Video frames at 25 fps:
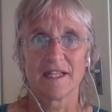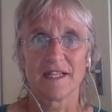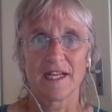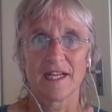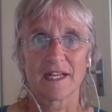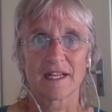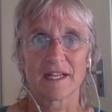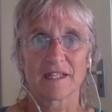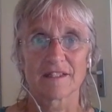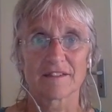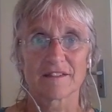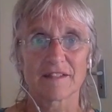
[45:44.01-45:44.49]

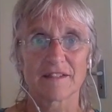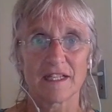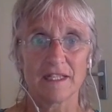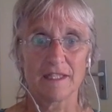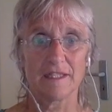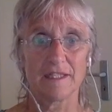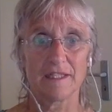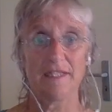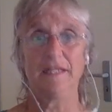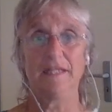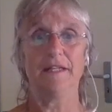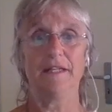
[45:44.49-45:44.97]
And then
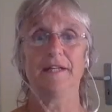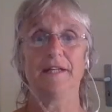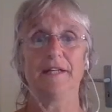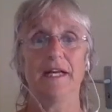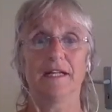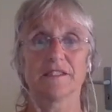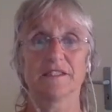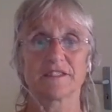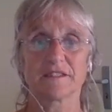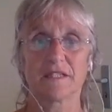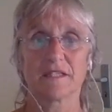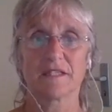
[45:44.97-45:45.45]
suddenly
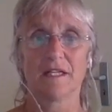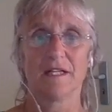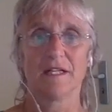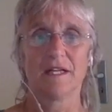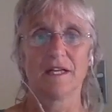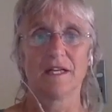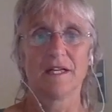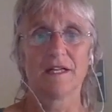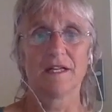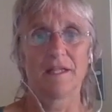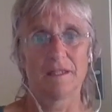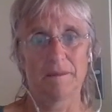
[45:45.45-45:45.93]
there's
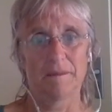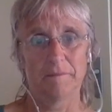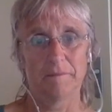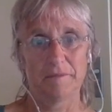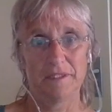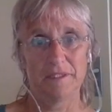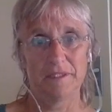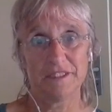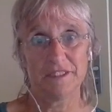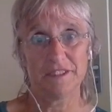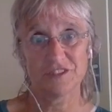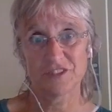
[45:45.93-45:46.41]

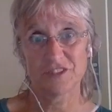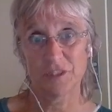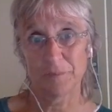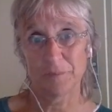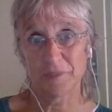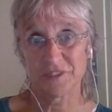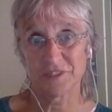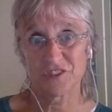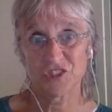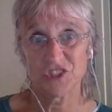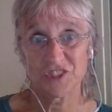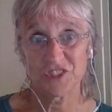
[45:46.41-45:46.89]
not so
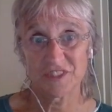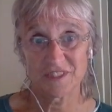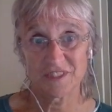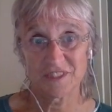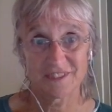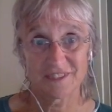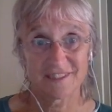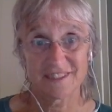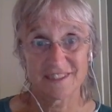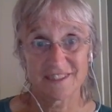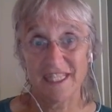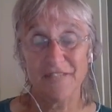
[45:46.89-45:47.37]
much
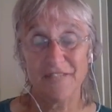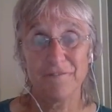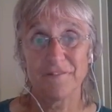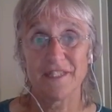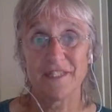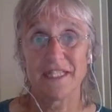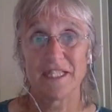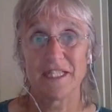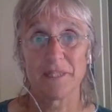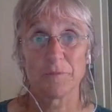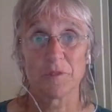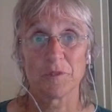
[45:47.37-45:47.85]

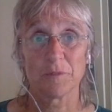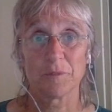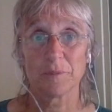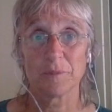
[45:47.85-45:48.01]
safety anymore,